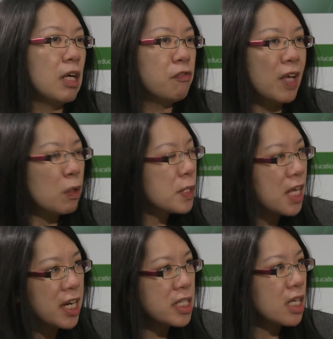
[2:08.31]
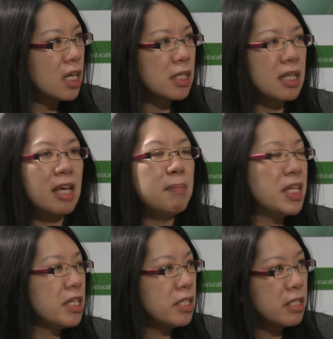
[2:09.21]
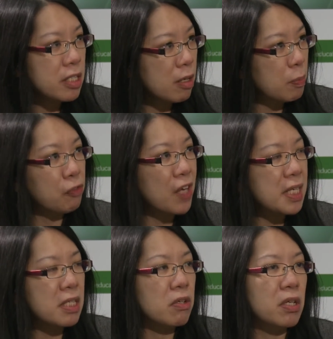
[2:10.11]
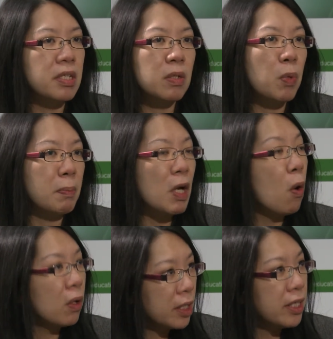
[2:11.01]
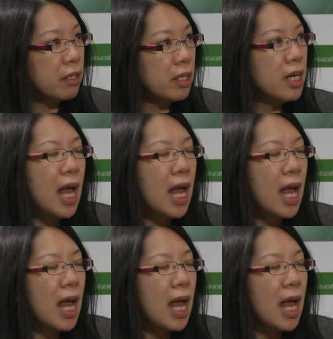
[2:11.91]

fellow scientists, eminent professors would be all here,